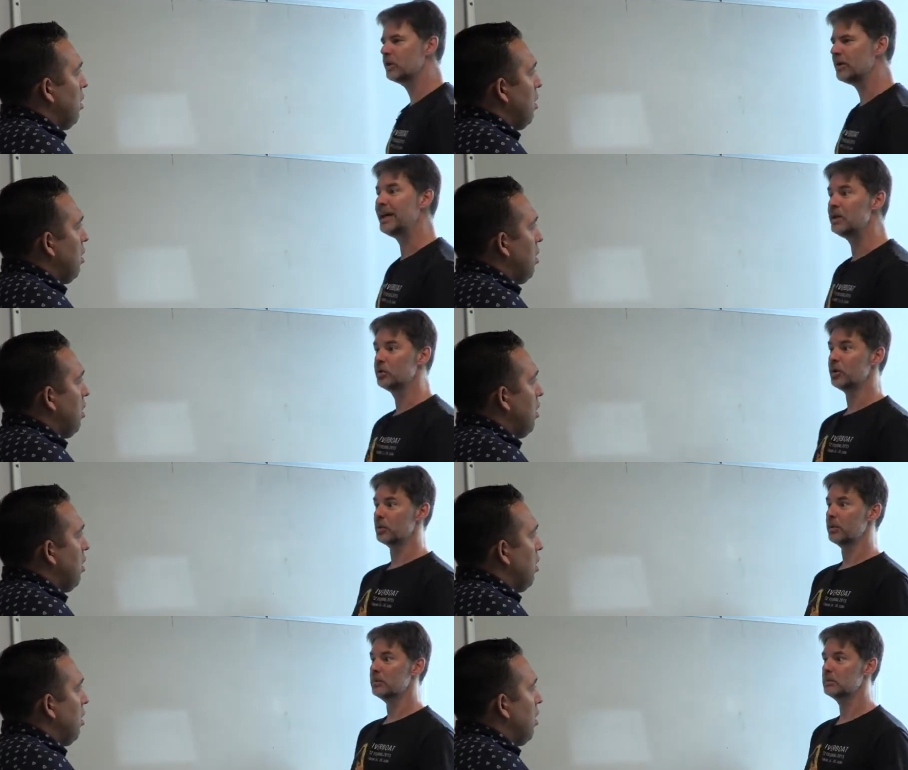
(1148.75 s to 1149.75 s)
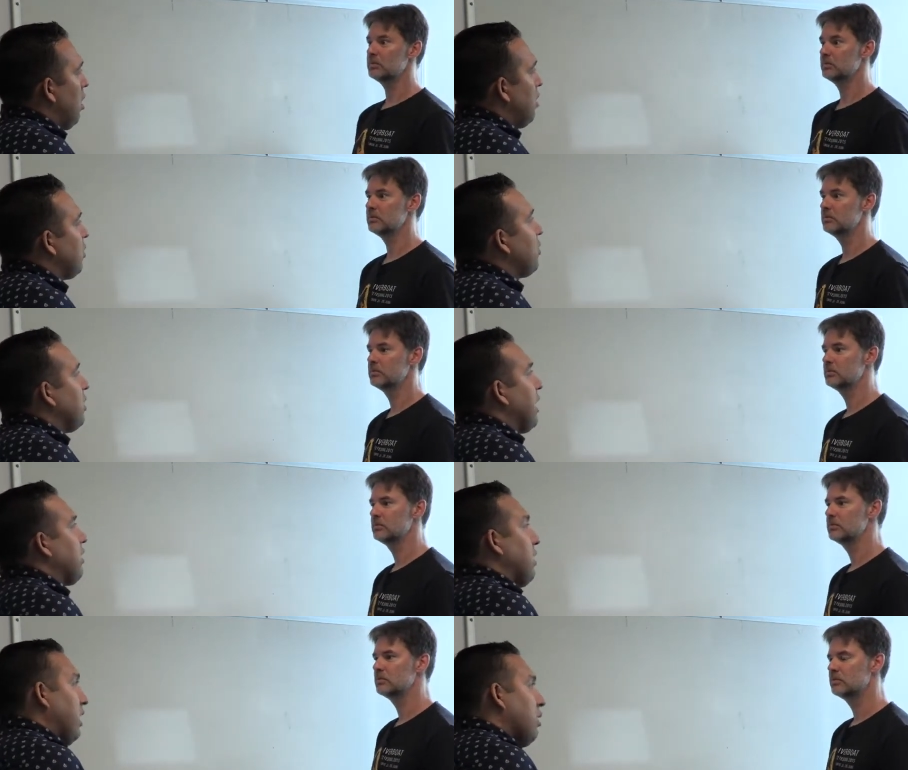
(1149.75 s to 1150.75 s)
Speaker 1: of IEnumerable.
Speaker 2: So like the
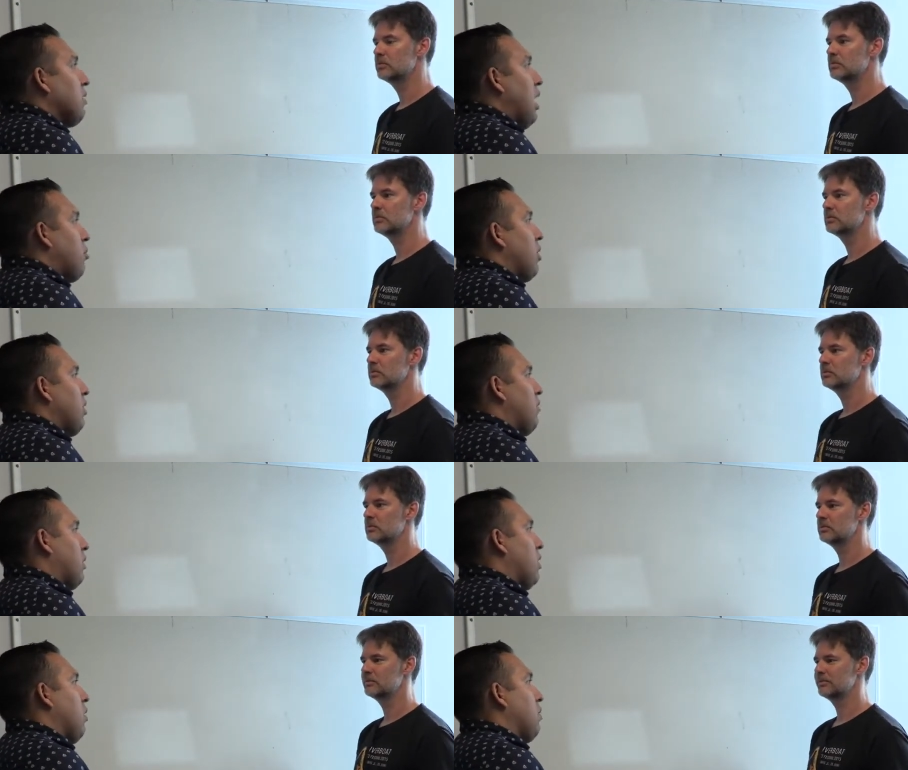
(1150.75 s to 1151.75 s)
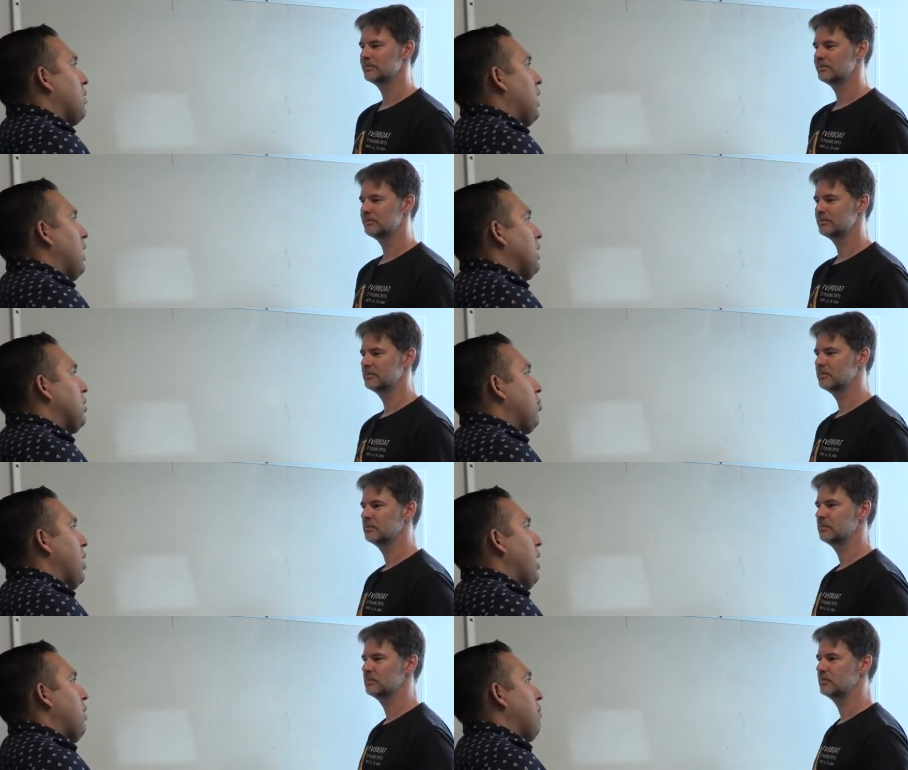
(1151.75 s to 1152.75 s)
yield operator for coroutines,
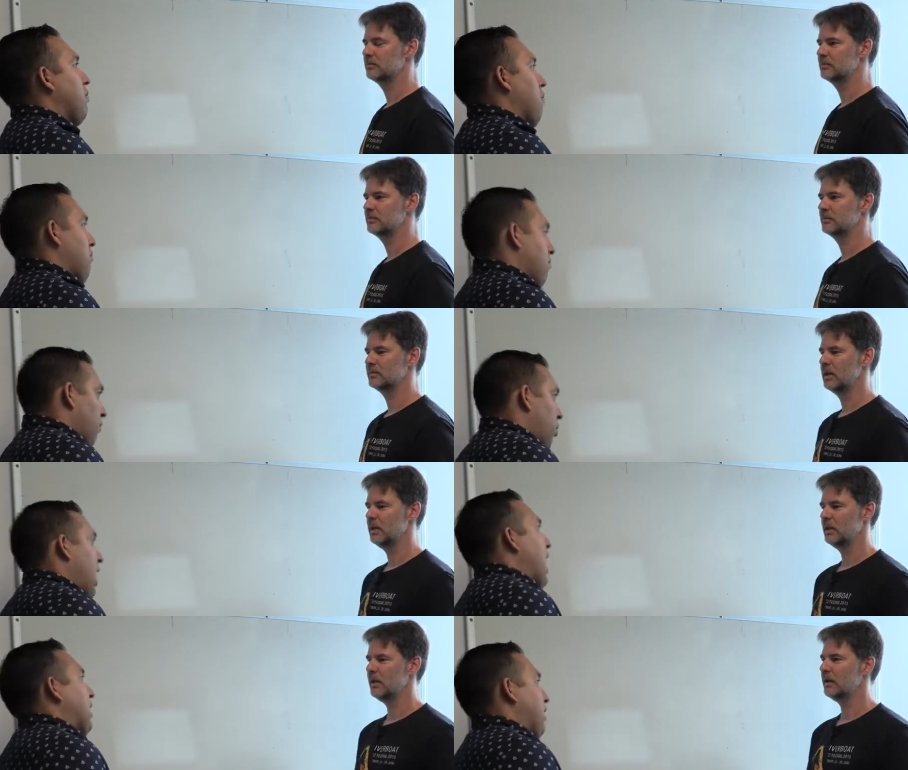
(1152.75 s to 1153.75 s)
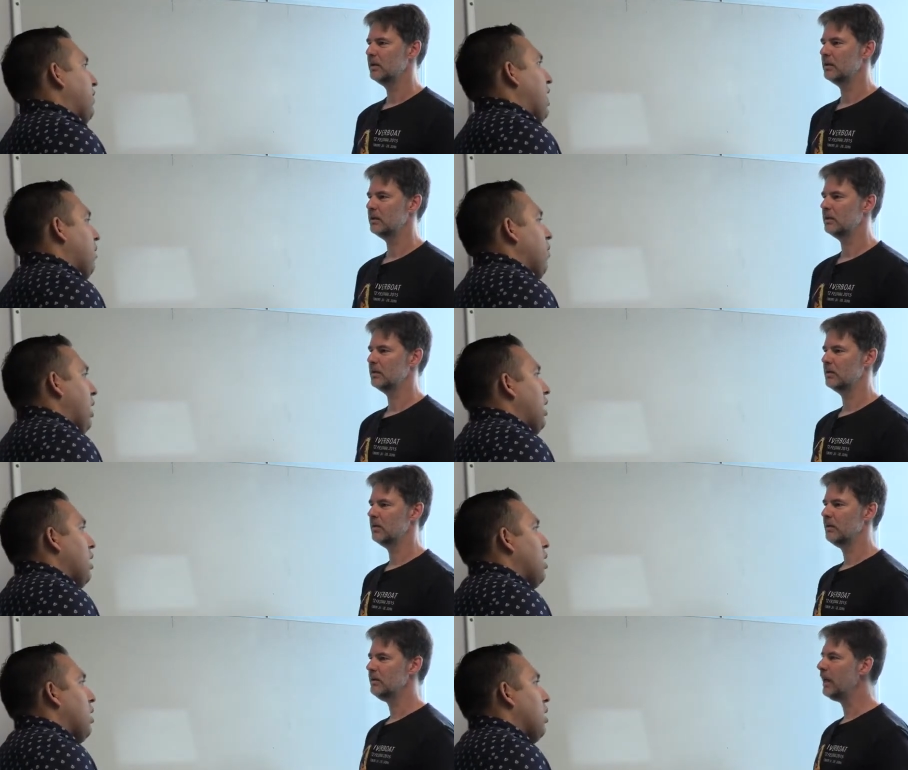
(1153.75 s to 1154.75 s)
but reactive kind of way.
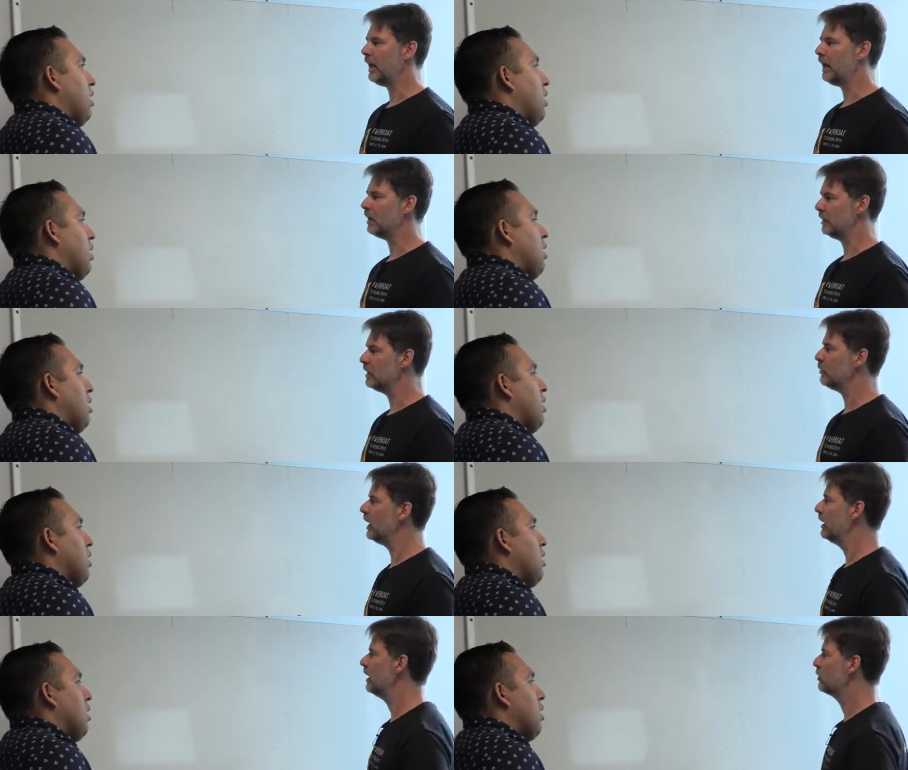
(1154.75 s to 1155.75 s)
Speaker 1: Yeah, in a way. Yeah.